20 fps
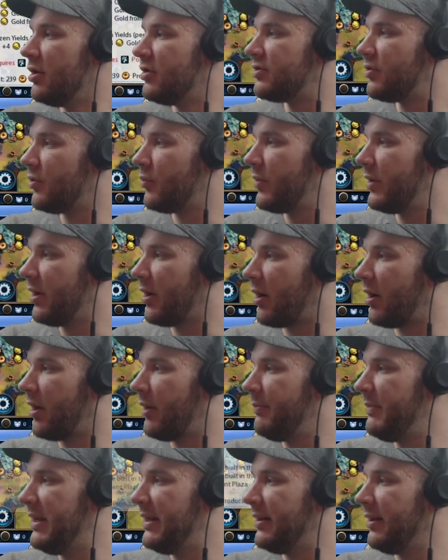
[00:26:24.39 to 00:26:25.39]
so we are
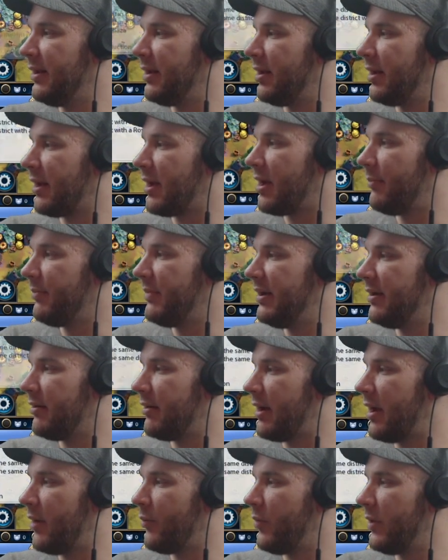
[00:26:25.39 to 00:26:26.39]
immediately going to come
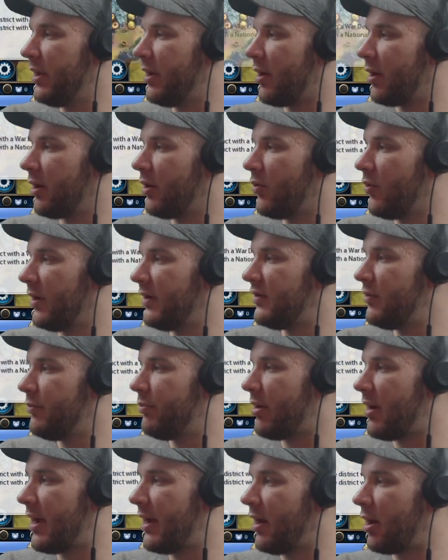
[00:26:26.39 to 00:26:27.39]
here and we are going to
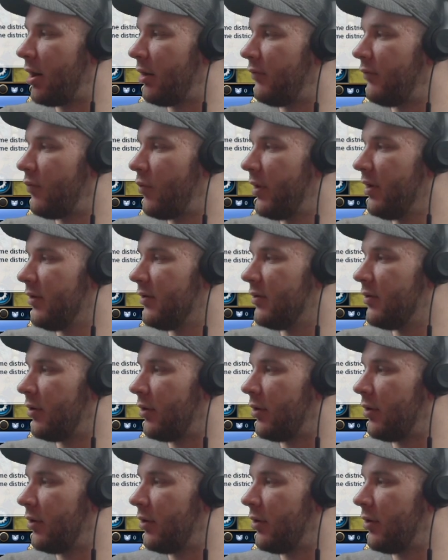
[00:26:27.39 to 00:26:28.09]
buy our royal,